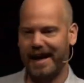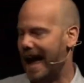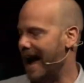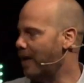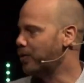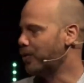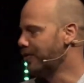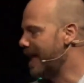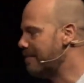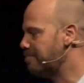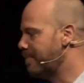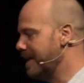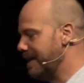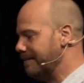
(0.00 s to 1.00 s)
How could
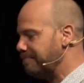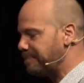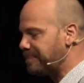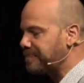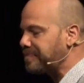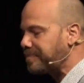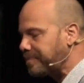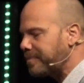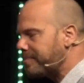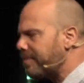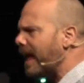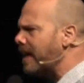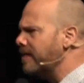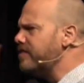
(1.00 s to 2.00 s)
that be?
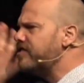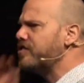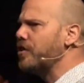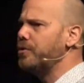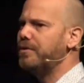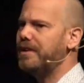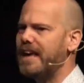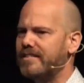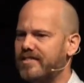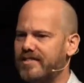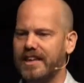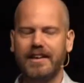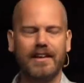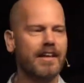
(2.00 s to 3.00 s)
And so,
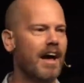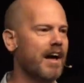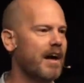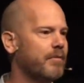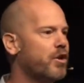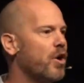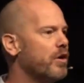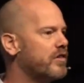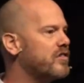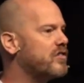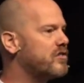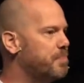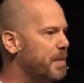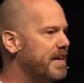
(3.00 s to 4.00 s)
yes, God
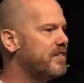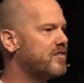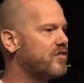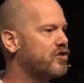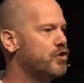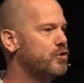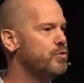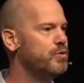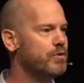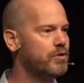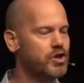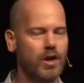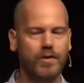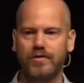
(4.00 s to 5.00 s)
speaks to
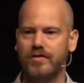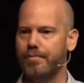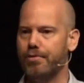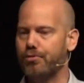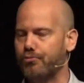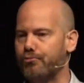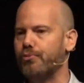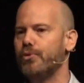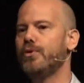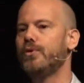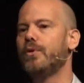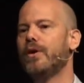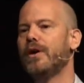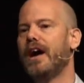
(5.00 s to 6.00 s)
Joseph
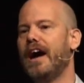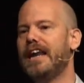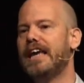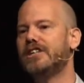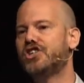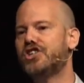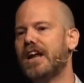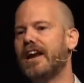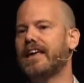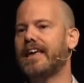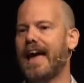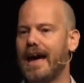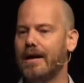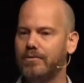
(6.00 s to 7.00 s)
through an angelic
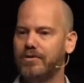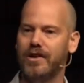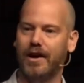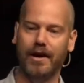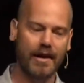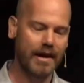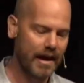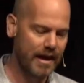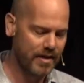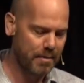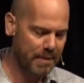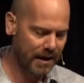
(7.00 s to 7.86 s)
encounter in the